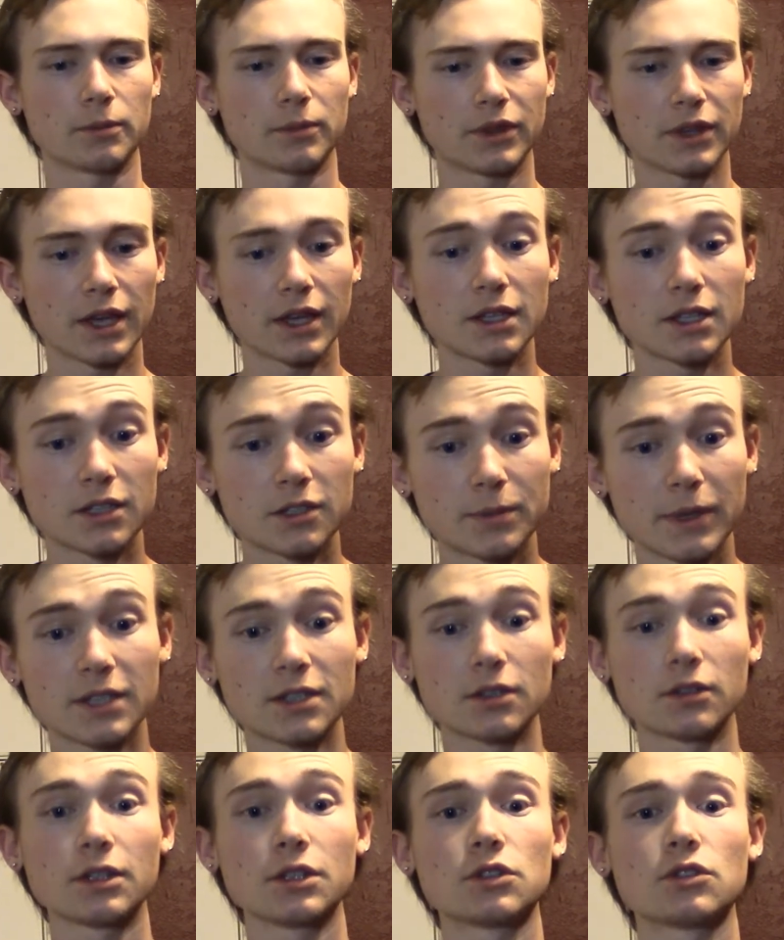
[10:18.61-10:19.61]
But the idea is
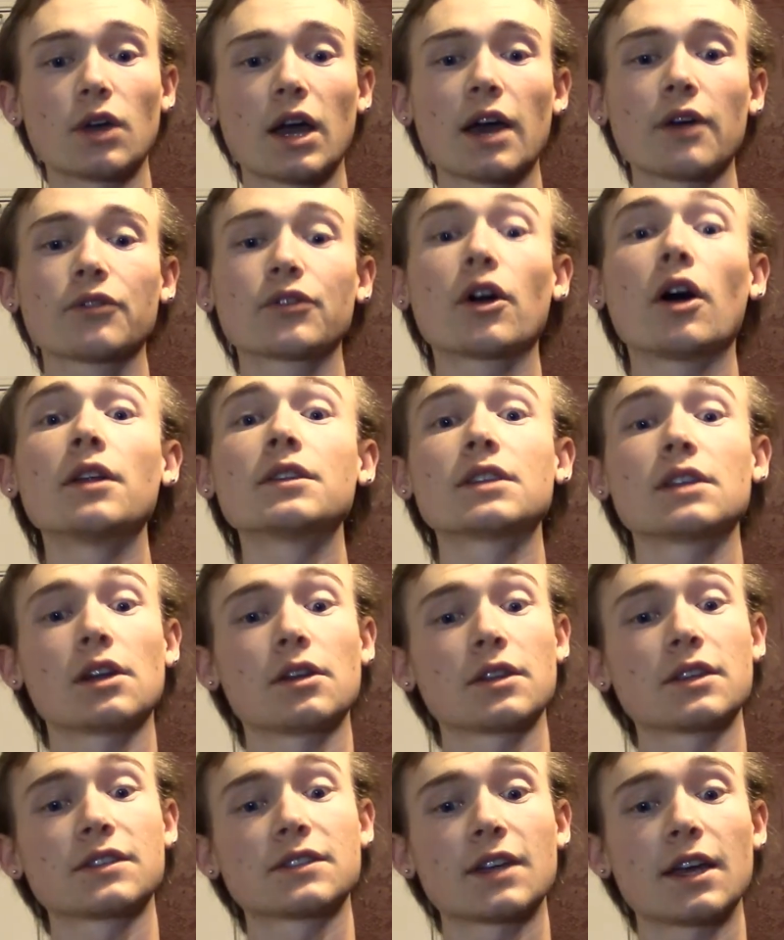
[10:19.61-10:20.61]
basically to have content on
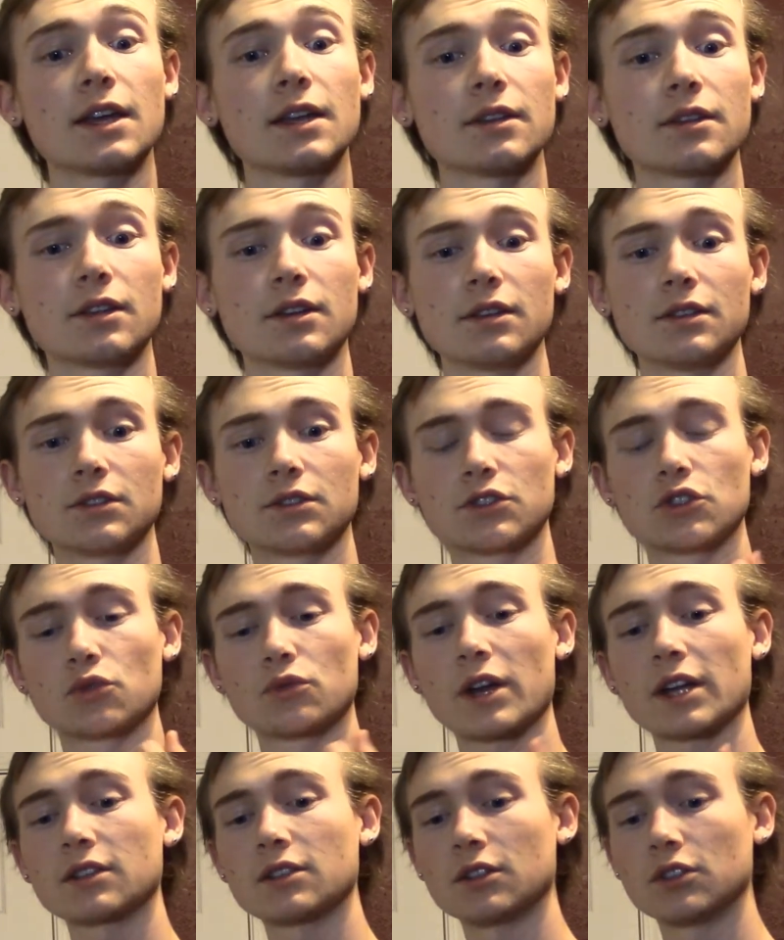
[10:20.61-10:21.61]
the site that is
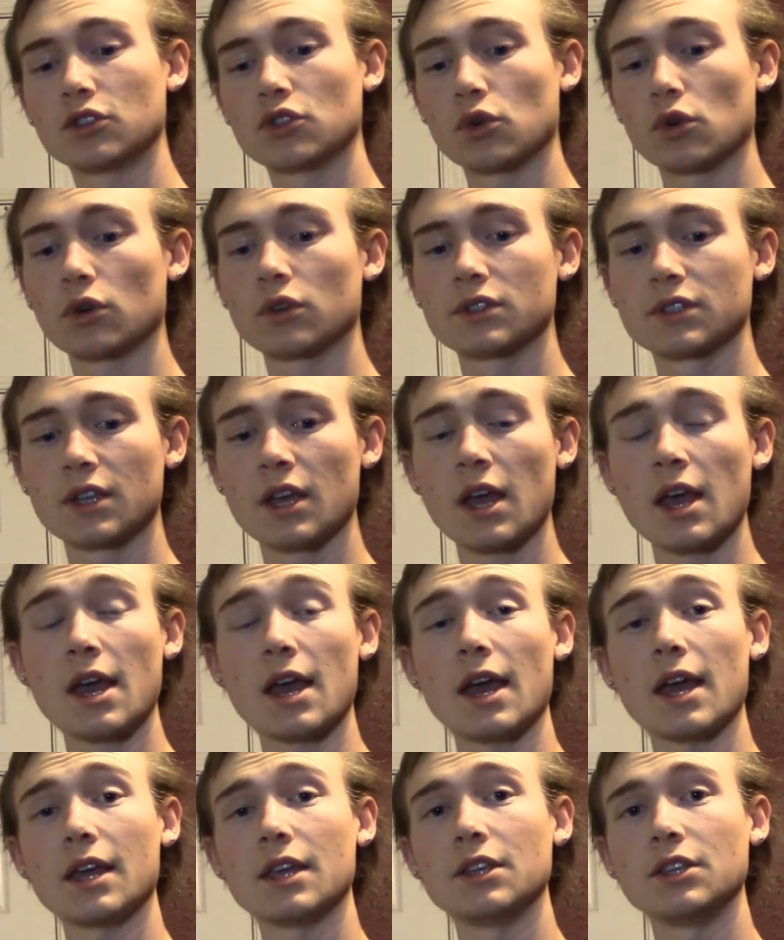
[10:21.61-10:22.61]
directed towards
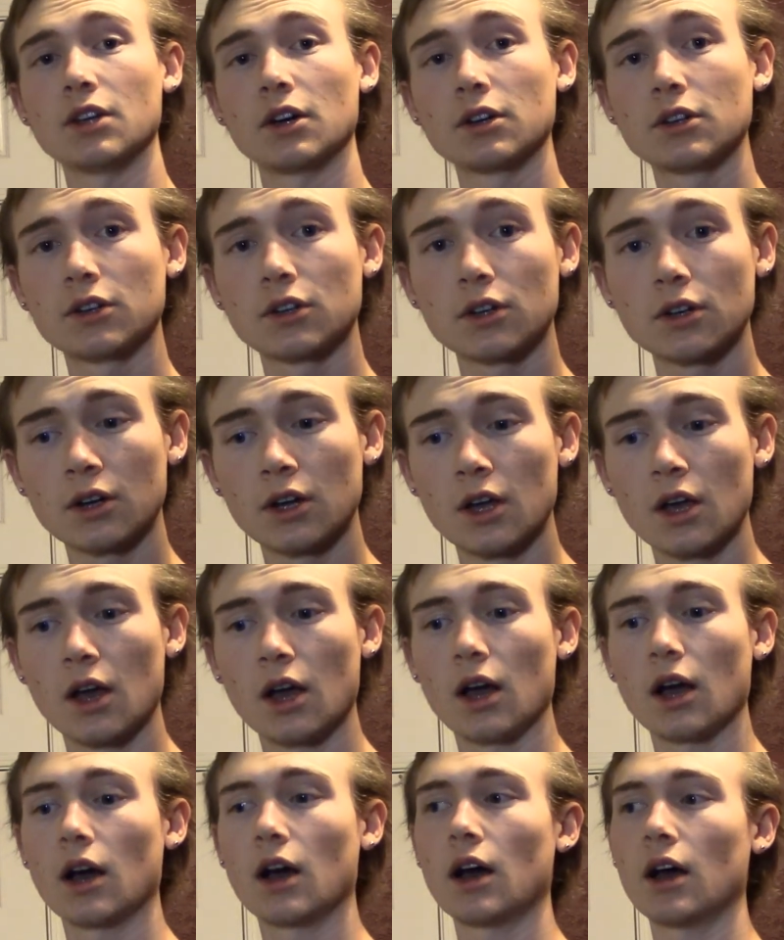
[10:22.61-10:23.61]
a younger
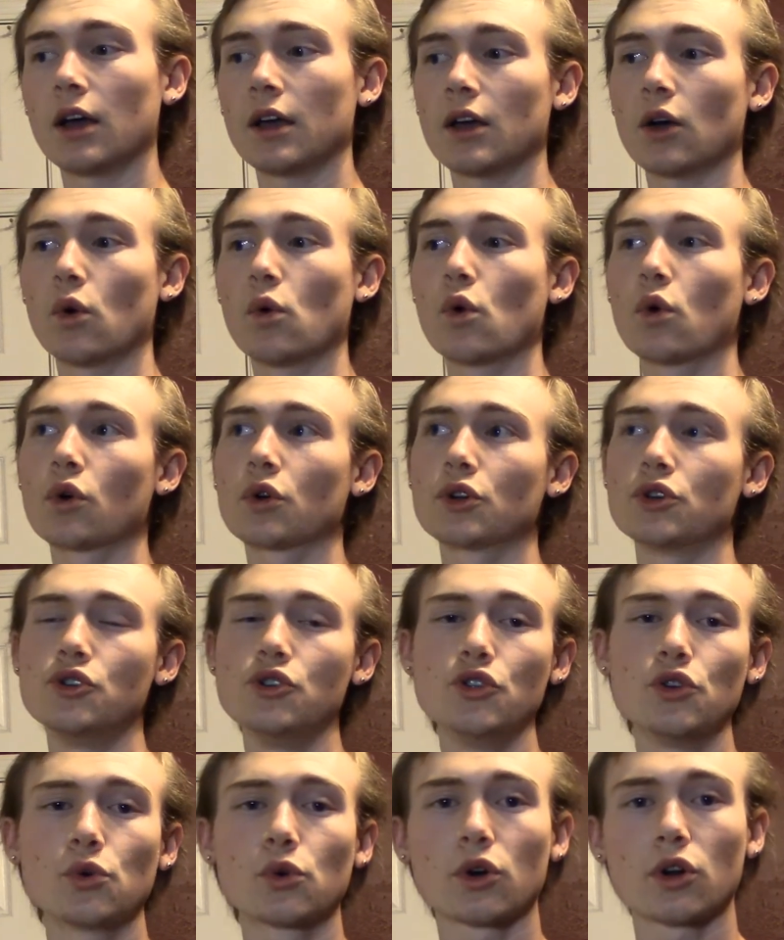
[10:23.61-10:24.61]
or
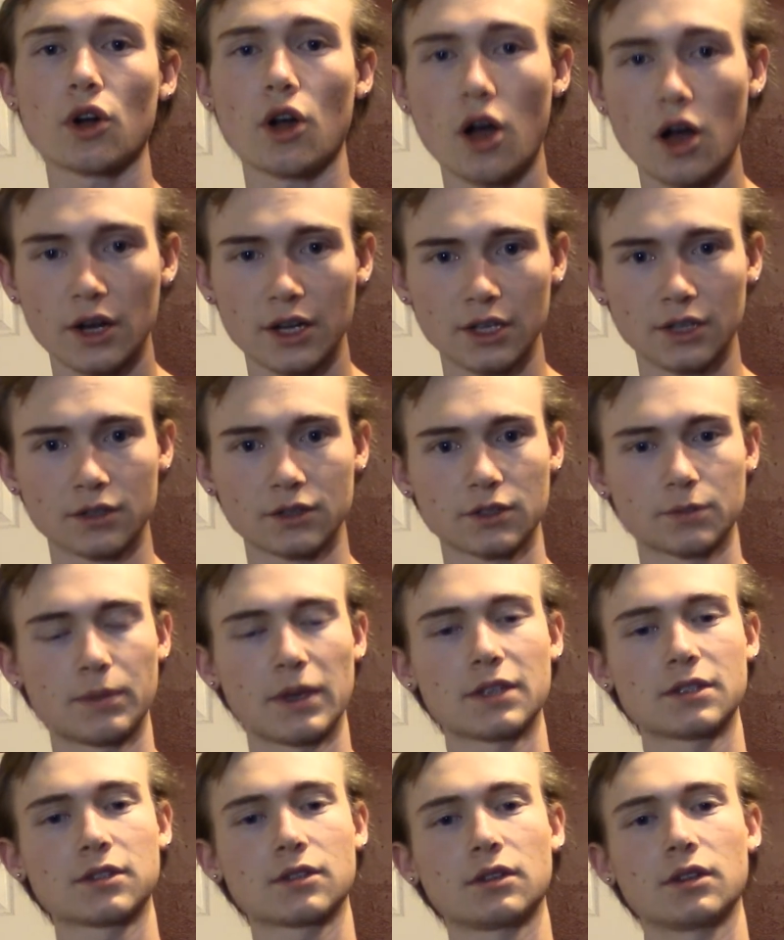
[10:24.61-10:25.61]
newer audience,
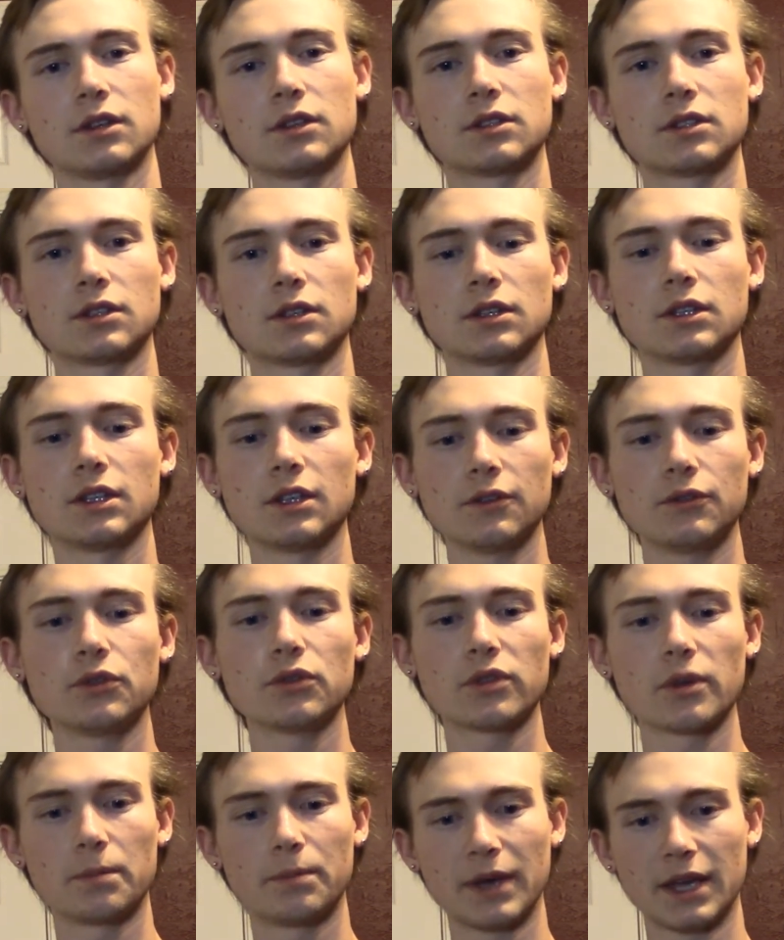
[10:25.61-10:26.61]
basically to give you
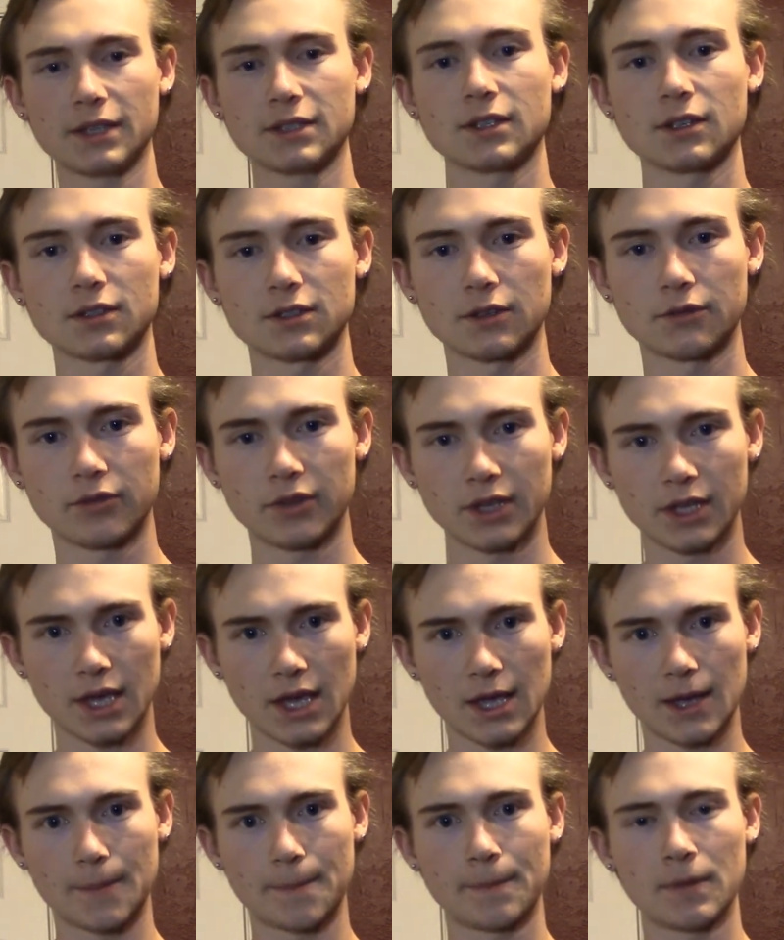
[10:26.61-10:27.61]
the basics of the
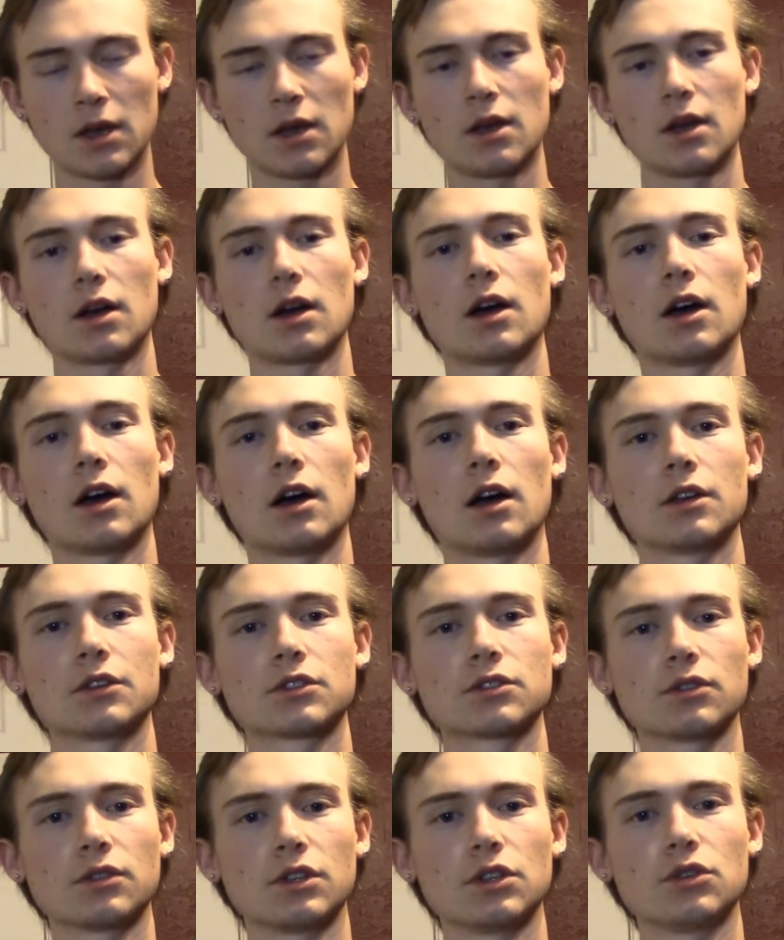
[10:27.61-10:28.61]
game
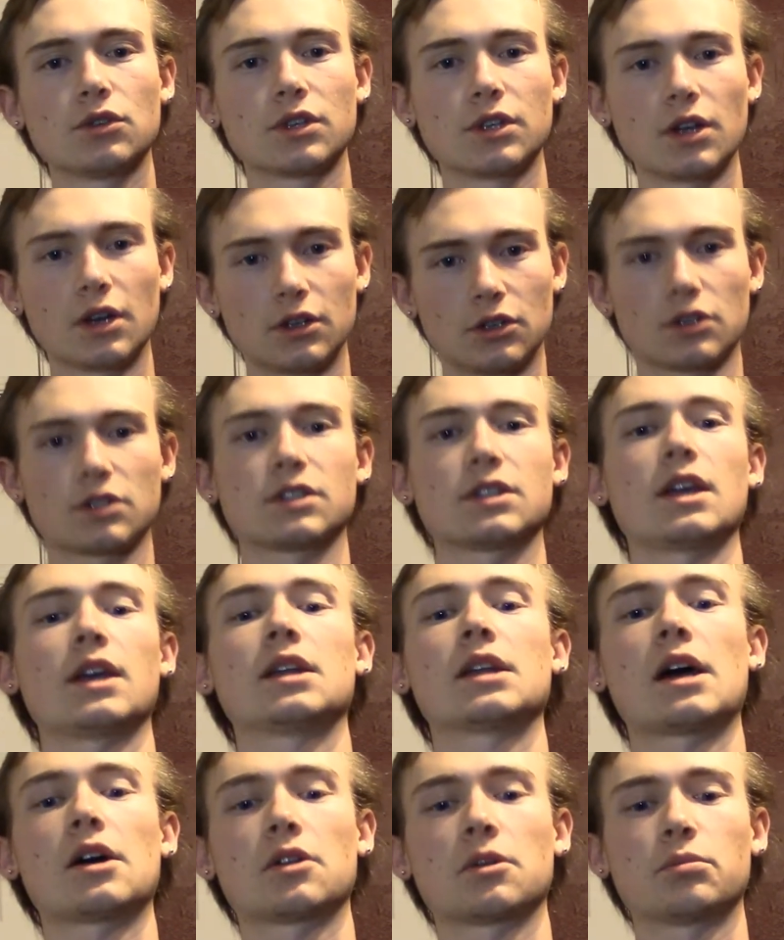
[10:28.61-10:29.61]
so that you can
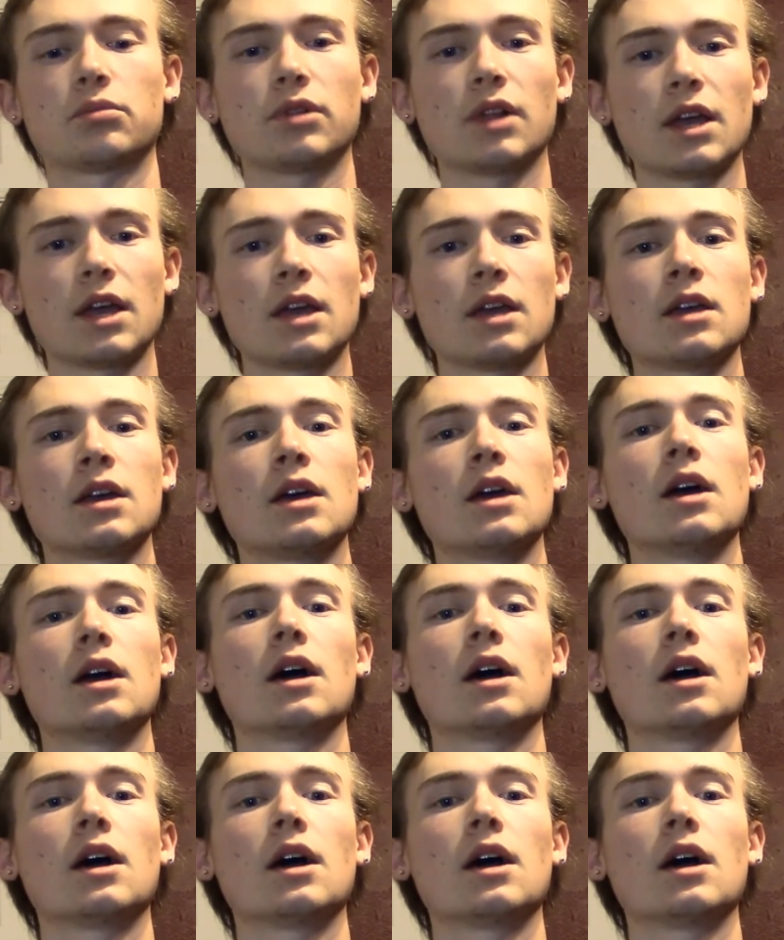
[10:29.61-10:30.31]
understand how to play.